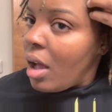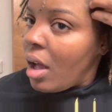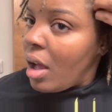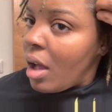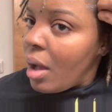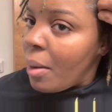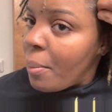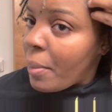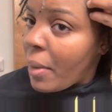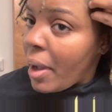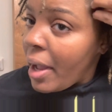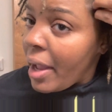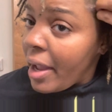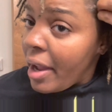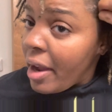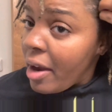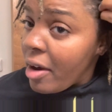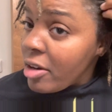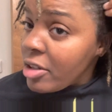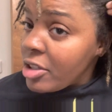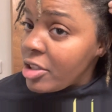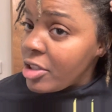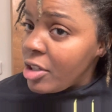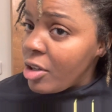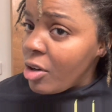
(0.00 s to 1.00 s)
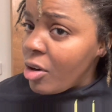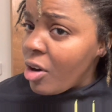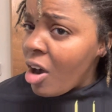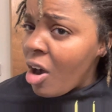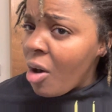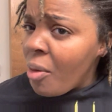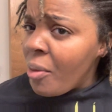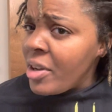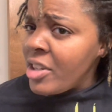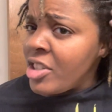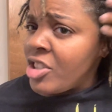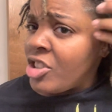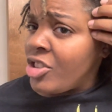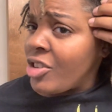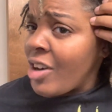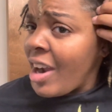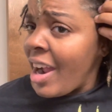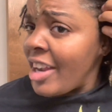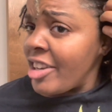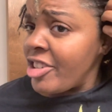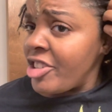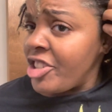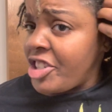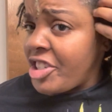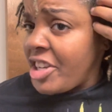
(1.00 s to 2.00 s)
my hair is still always
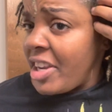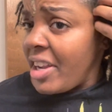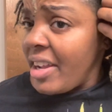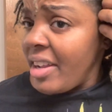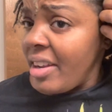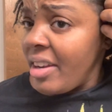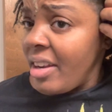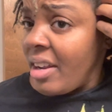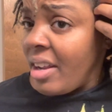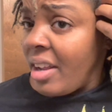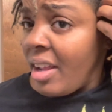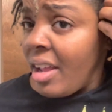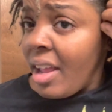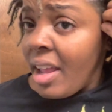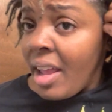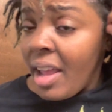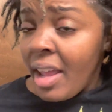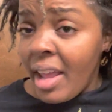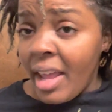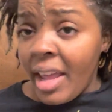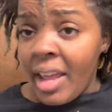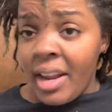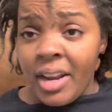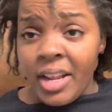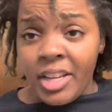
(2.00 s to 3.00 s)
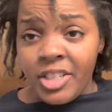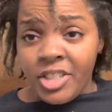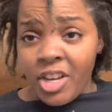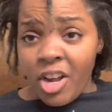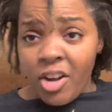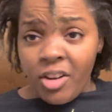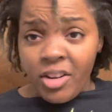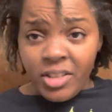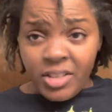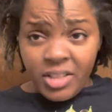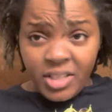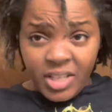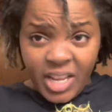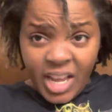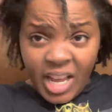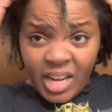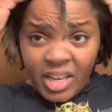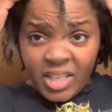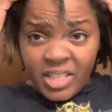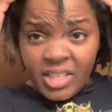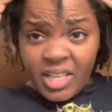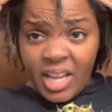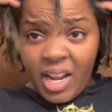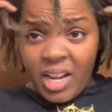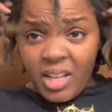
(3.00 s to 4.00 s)
dry as shit. And as y'all can see, I
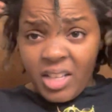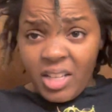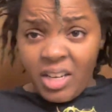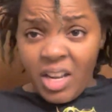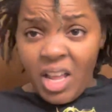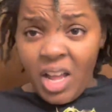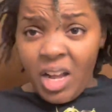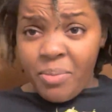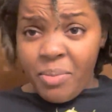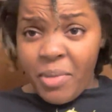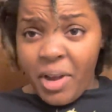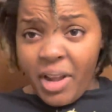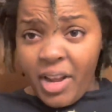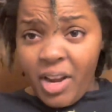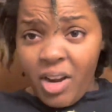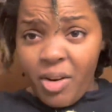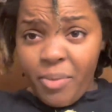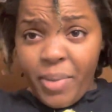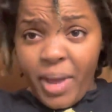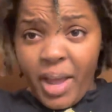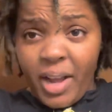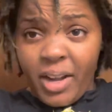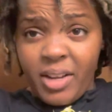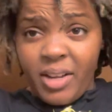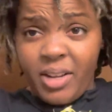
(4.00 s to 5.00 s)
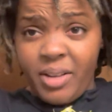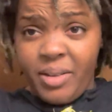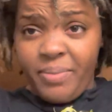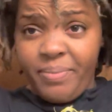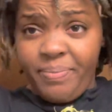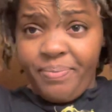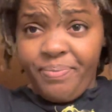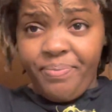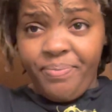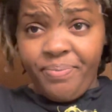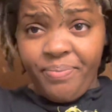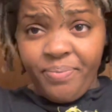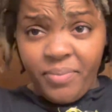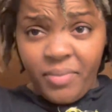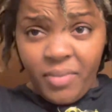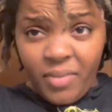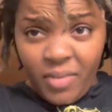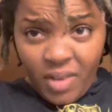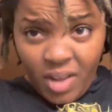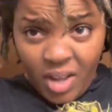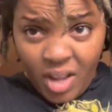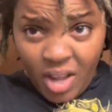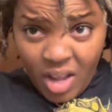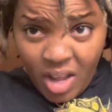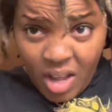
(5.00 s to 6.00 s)
decided to lock my hair back up.
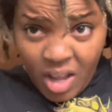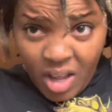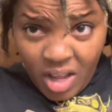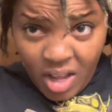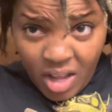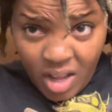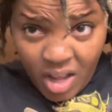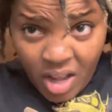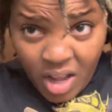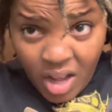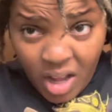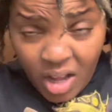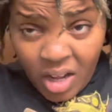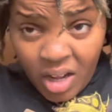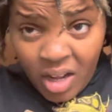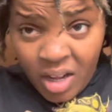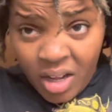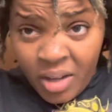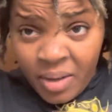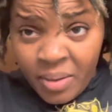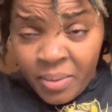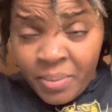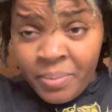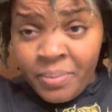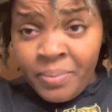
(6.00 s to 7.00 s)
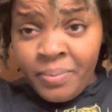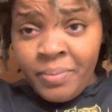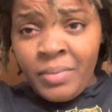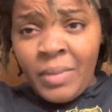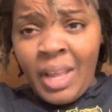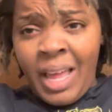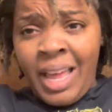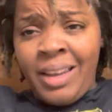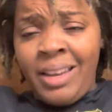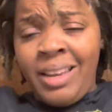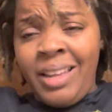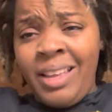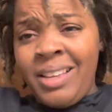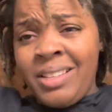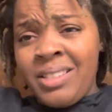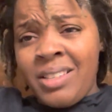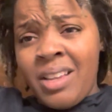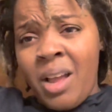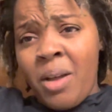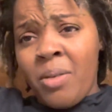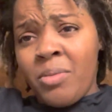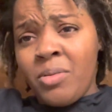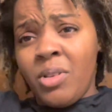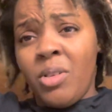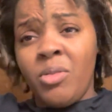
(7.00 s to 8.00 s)
Um, I did say
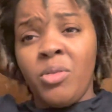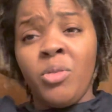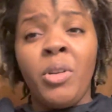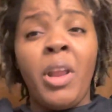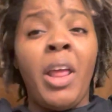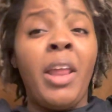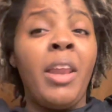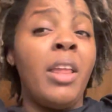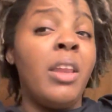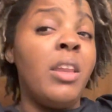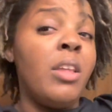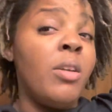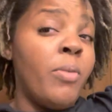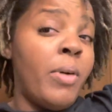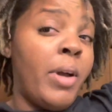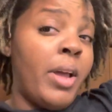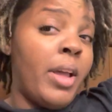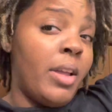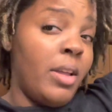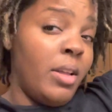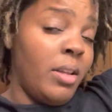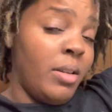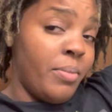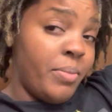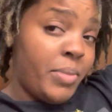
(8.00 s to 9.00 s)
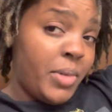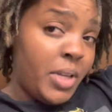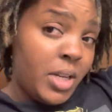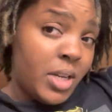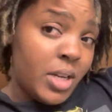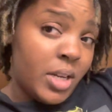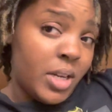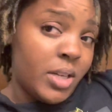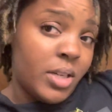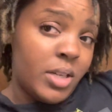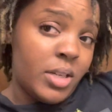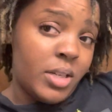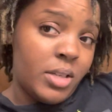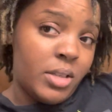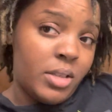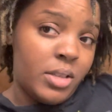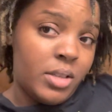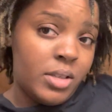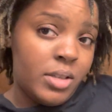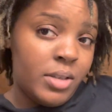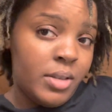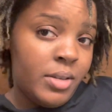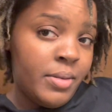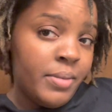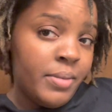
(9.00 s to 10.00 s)
I was gonna do that anyway because